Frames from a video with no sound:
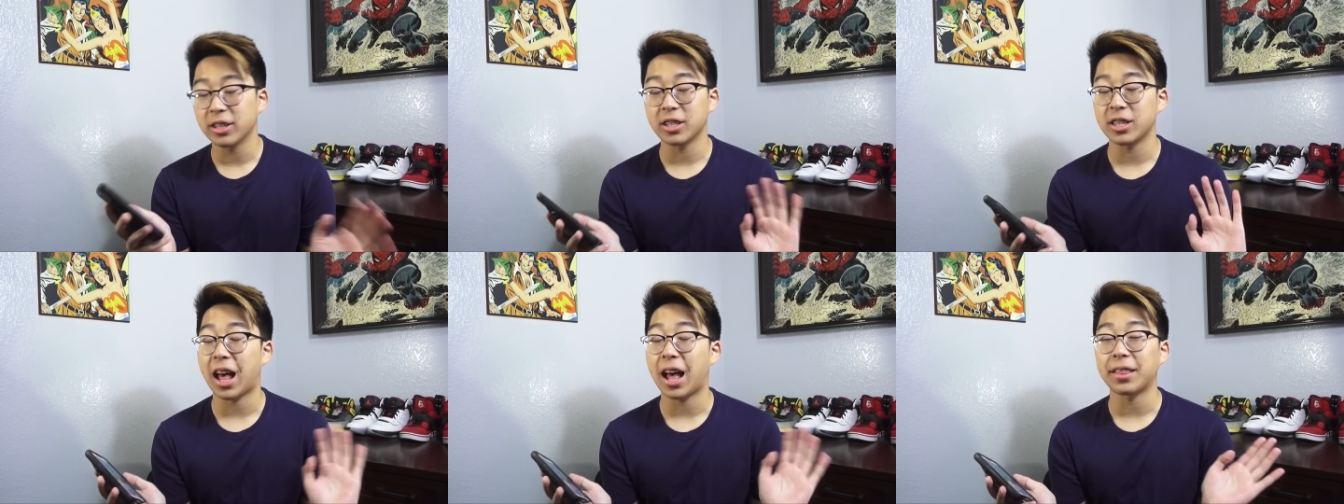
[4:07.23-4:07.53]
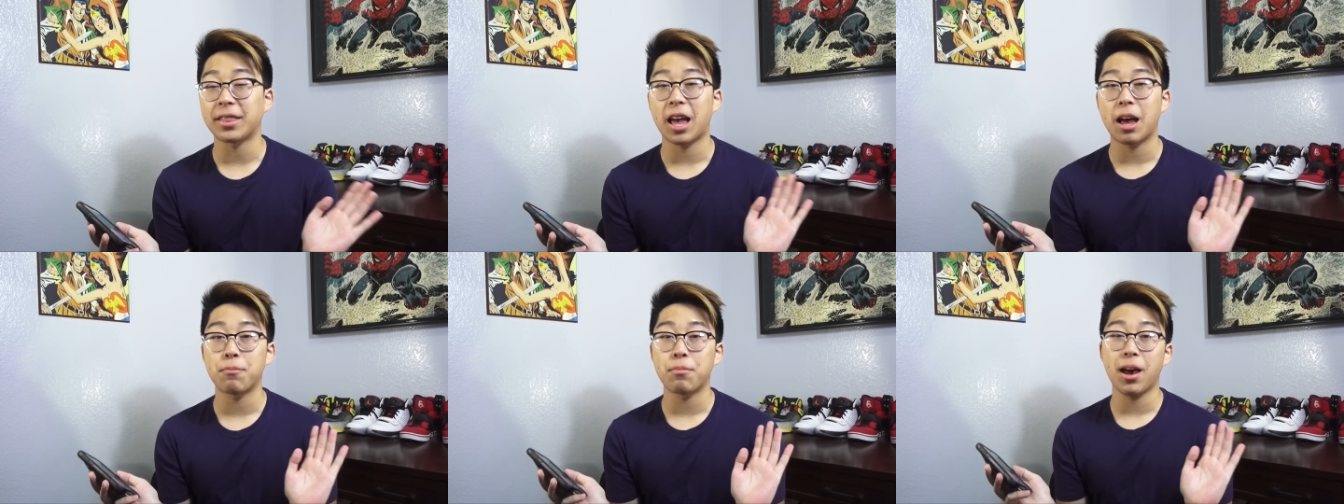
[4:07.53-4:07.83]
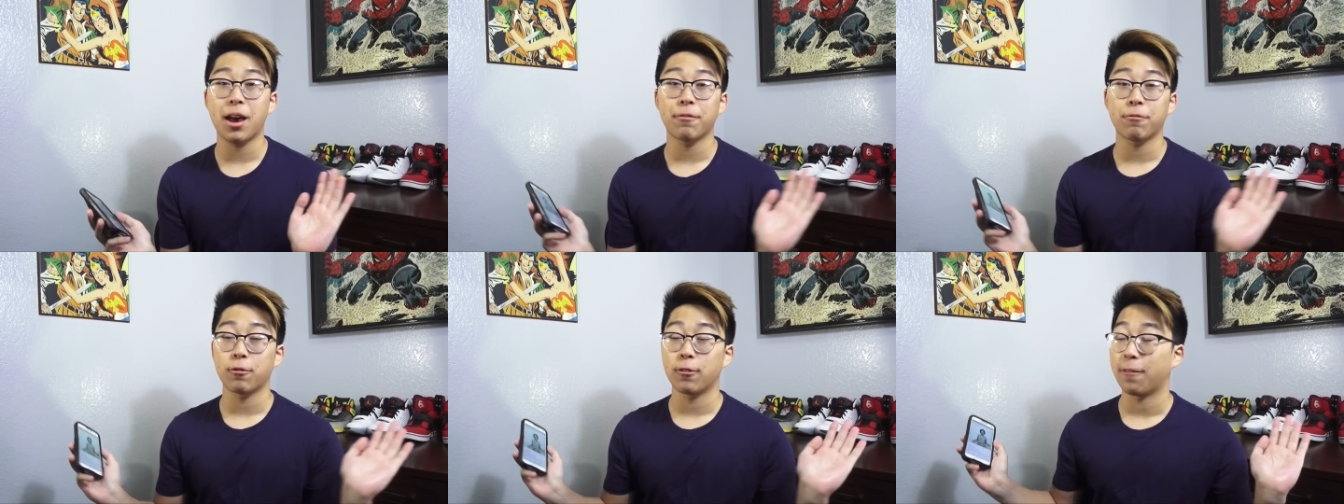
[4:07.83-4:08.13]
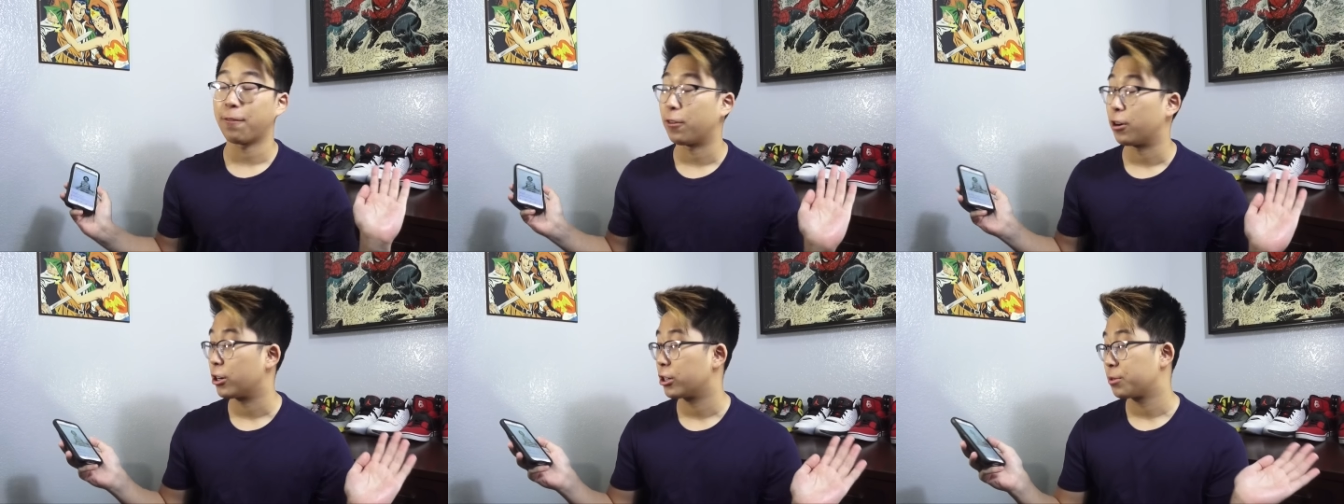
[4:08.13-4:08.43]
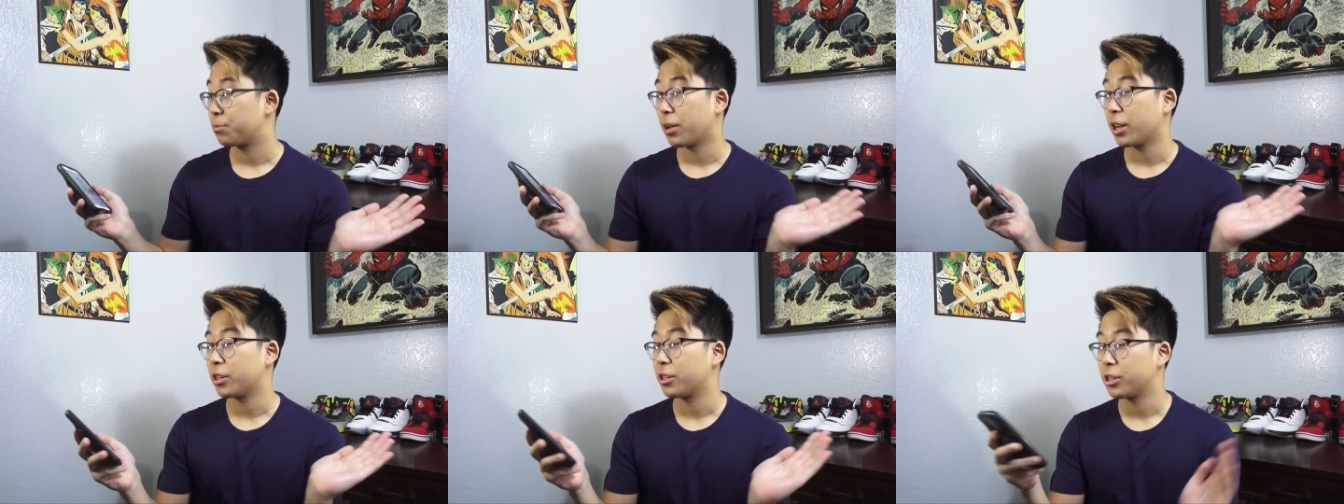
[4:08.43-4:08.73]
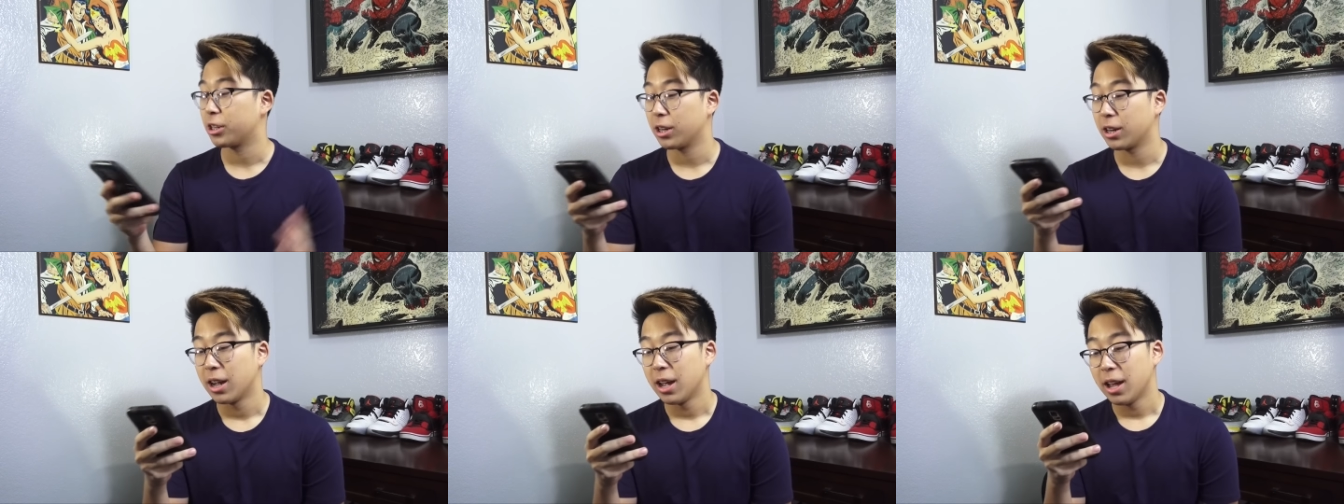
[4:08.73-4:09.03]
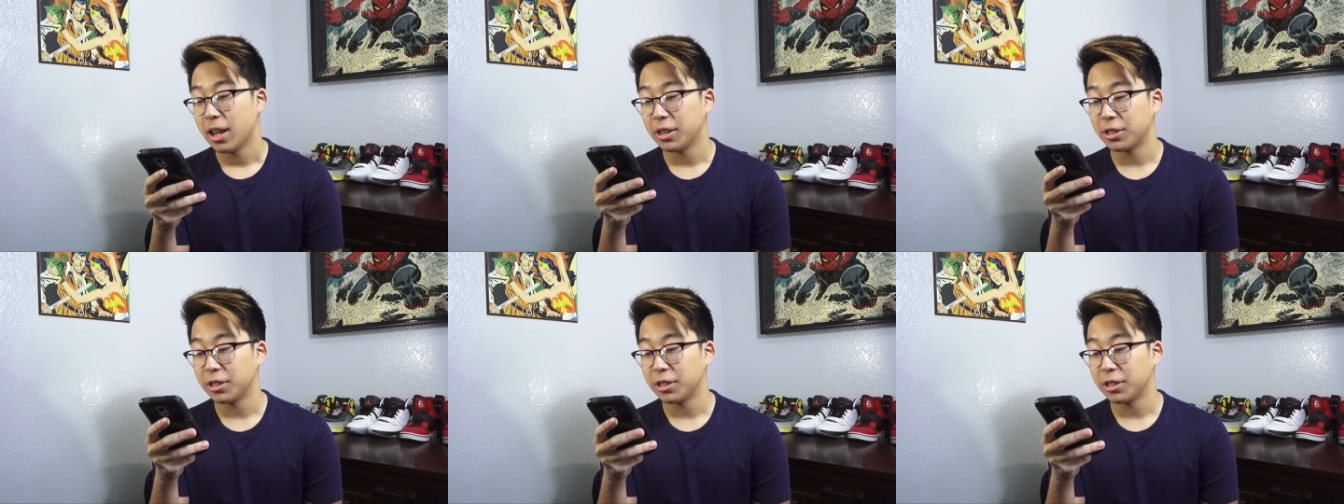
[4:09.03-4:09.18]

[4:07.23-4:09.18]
It's not that bad for a first picture.